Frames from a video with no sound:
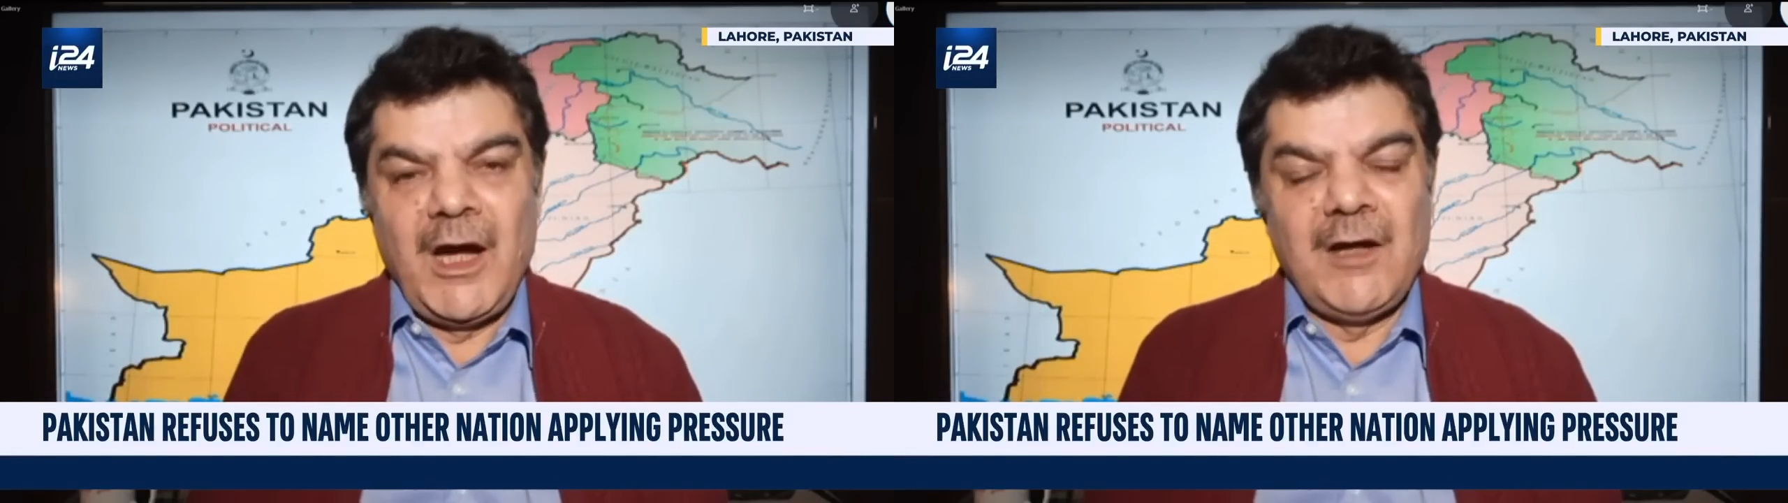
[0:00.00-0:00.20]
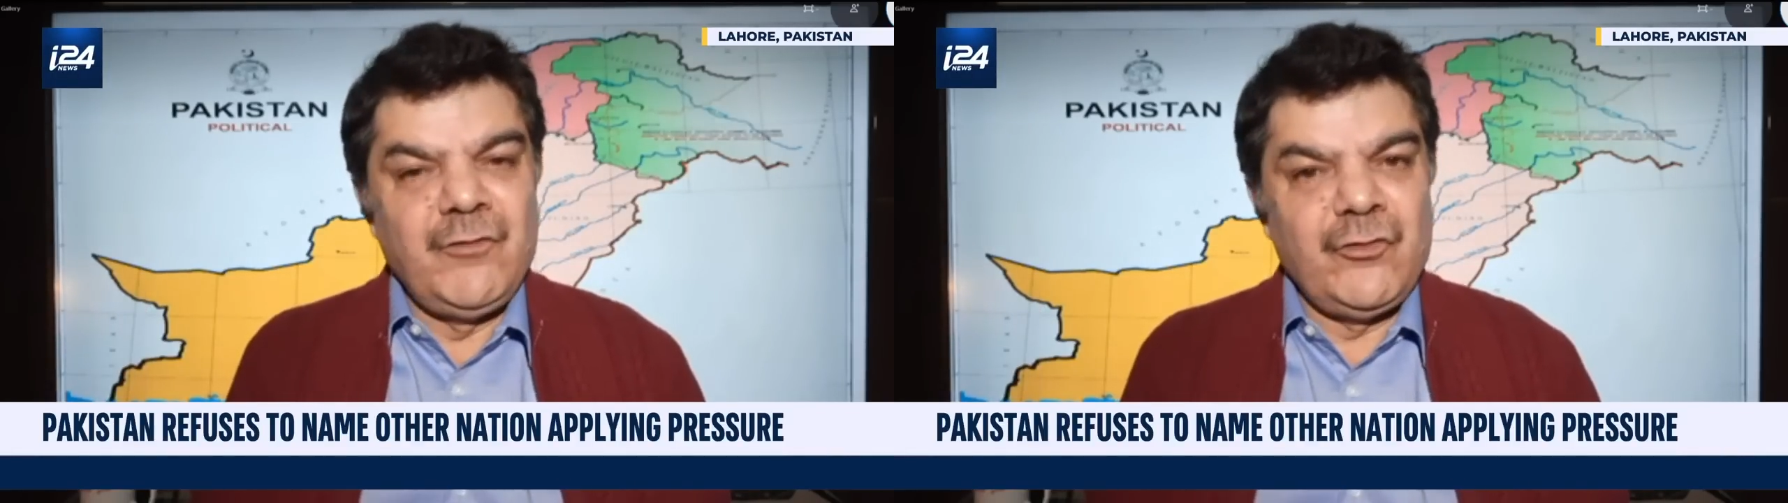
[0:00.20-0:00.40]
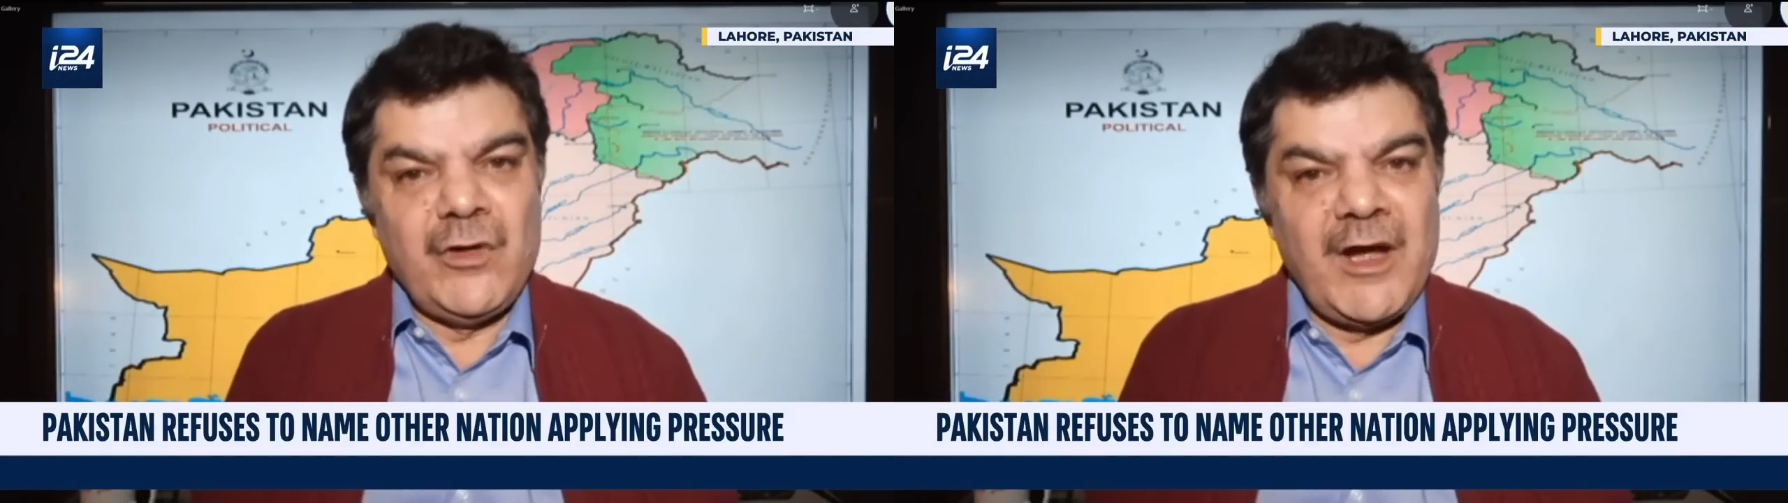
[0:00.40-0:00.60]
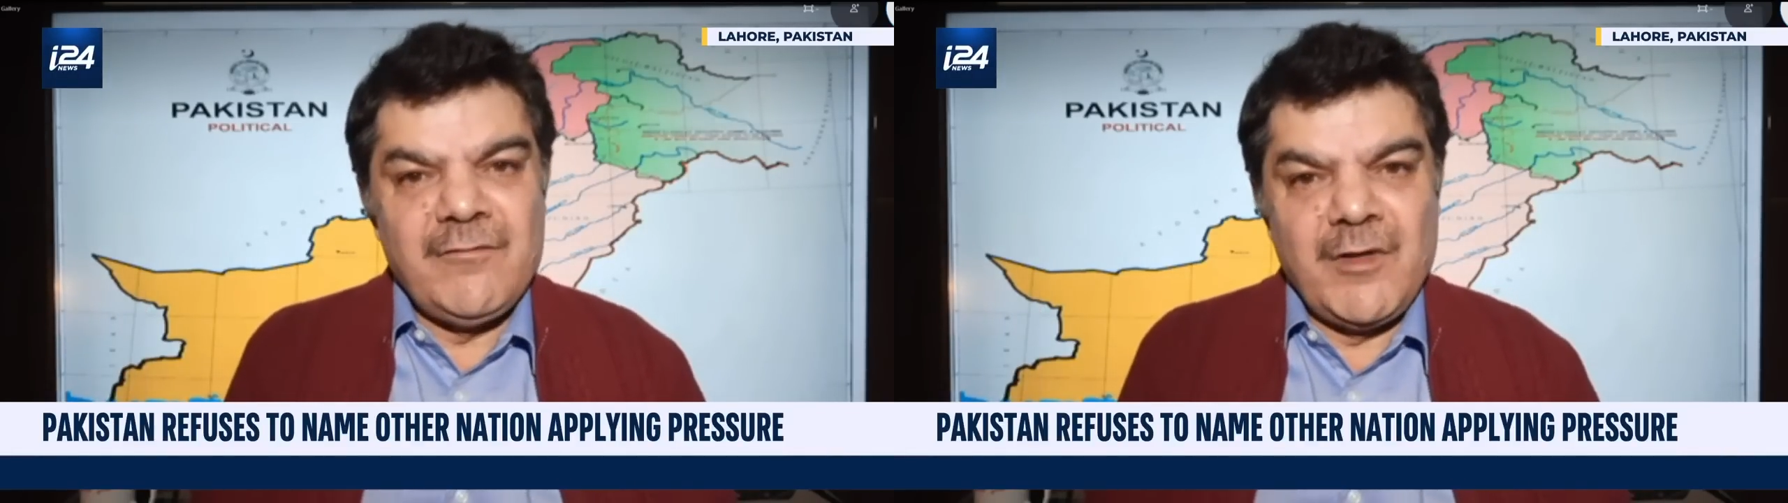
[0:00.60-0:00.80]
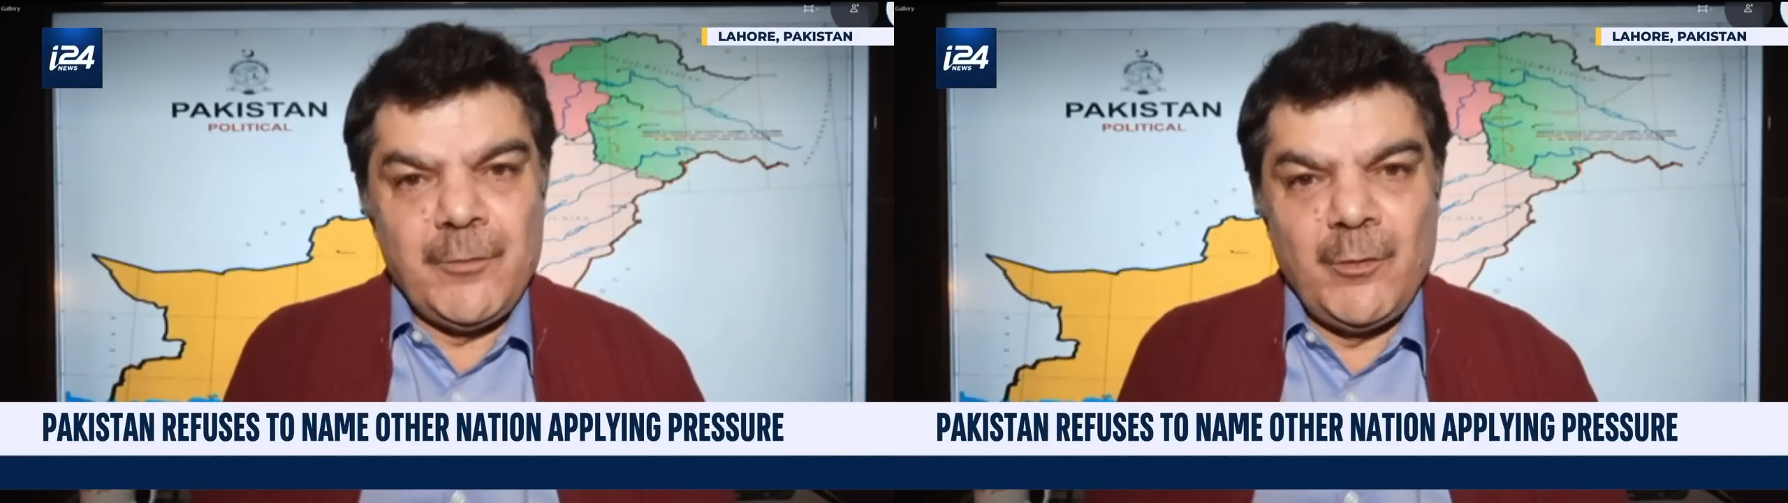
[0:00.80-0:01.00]
and we should
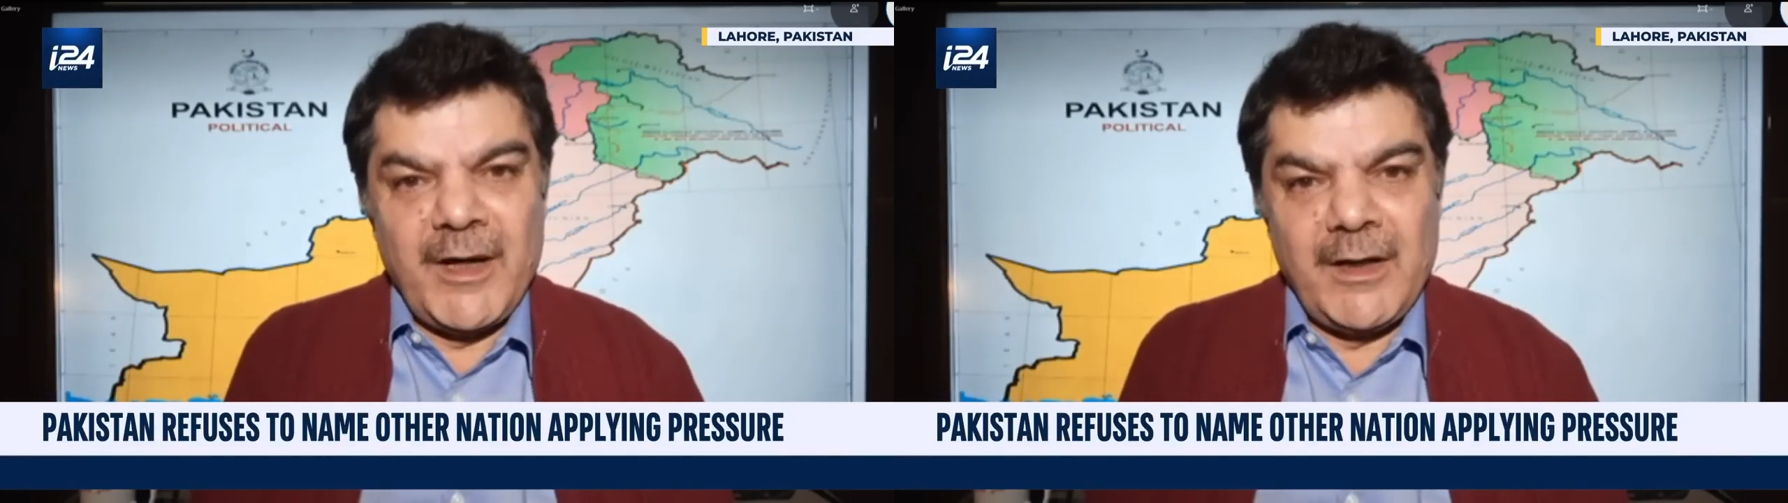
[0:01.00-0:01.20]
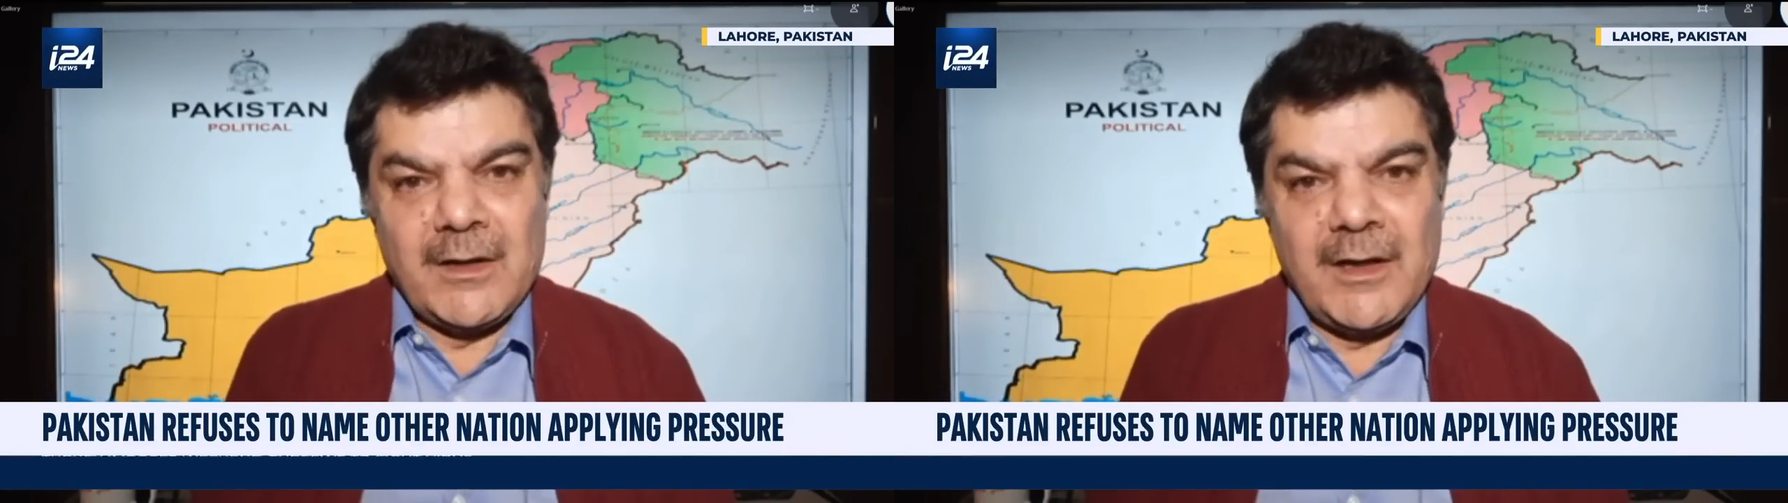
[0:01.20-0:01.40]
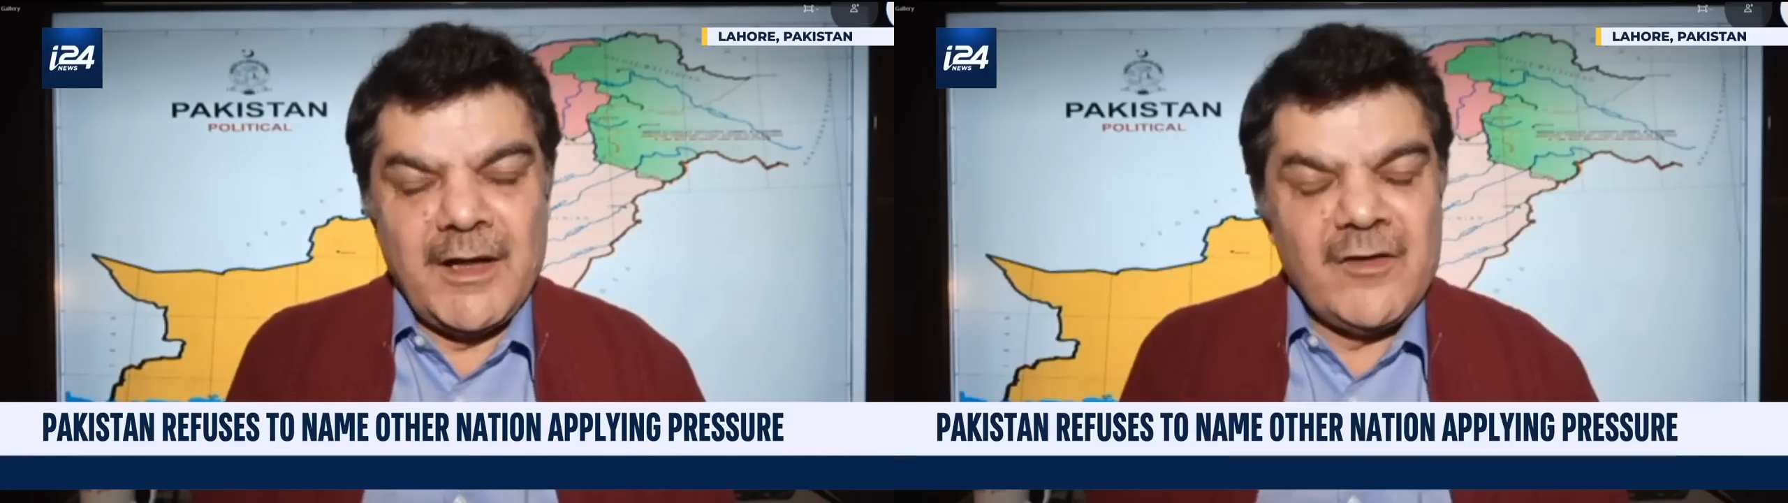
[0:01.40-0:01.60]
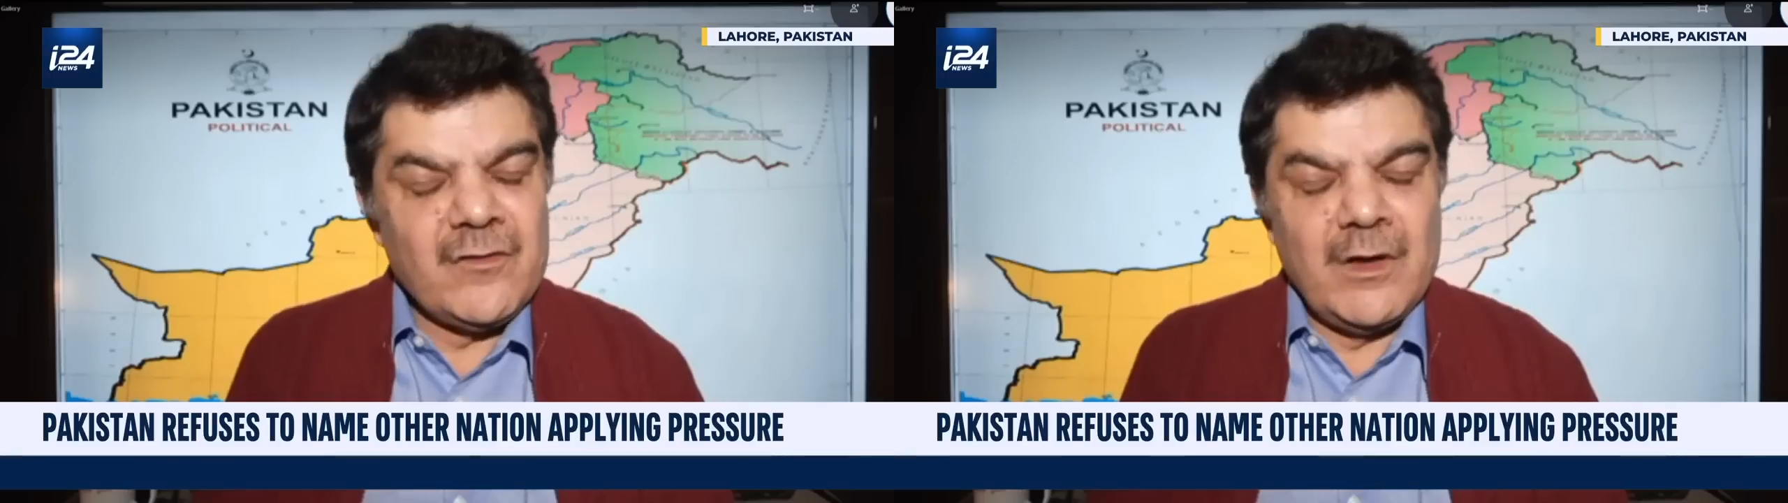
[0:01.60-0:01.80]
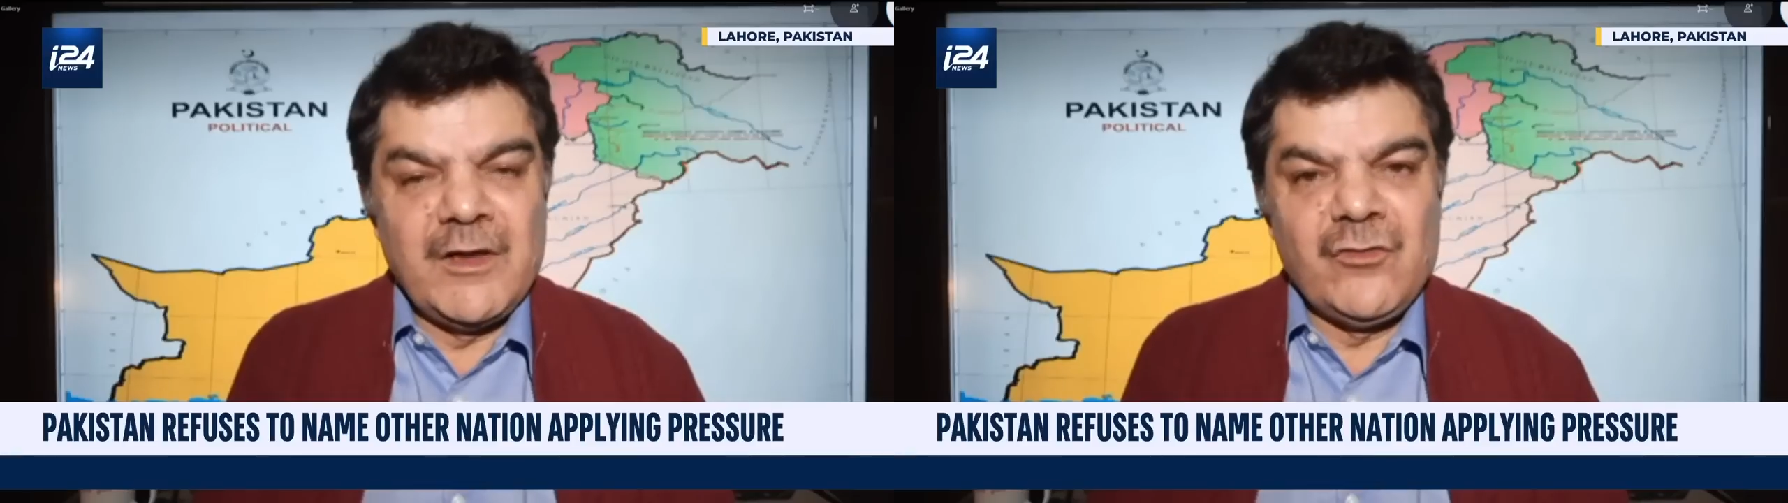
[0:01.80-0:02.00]
have diplomatic ties.